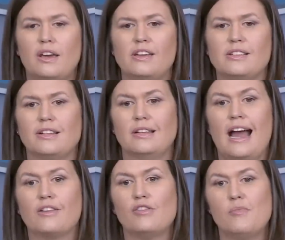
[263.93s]
is the
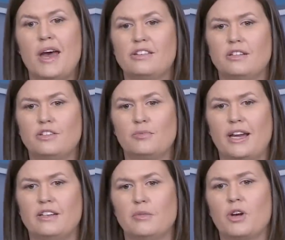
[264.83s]
lack of a message
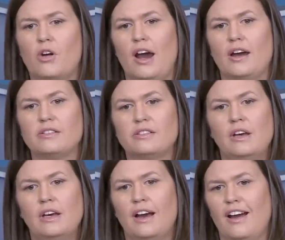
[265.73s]
by Democrats.
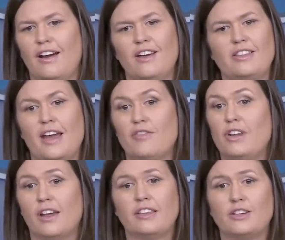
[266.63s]
They have
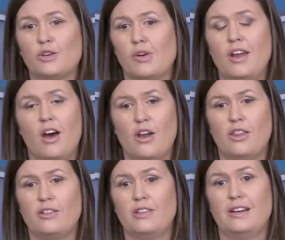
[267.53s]
nothing to run on
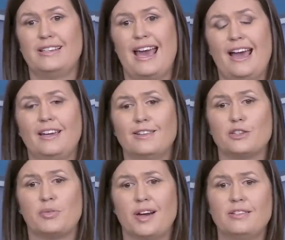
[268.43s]
other than attacking
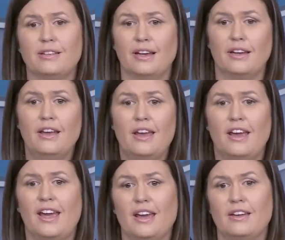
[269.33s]
this president.
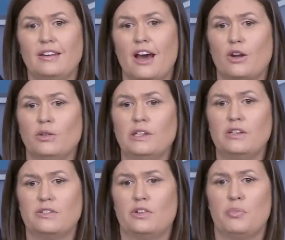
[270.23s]
And not only
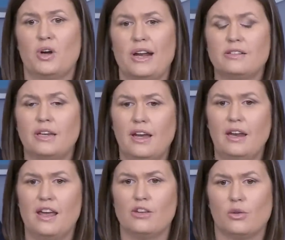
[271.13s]
does the
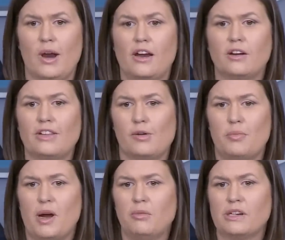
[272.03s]
president and the record that
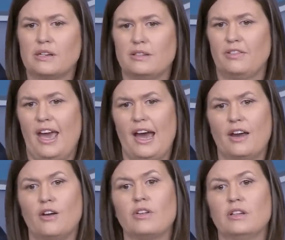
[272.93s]
Republicans have
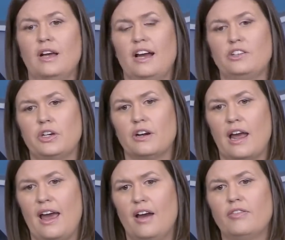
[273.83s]
had over the last year
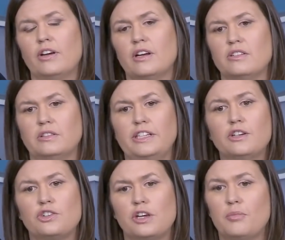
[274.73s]
and a half under his
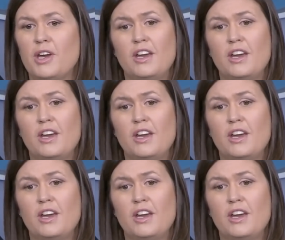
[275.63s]
leadership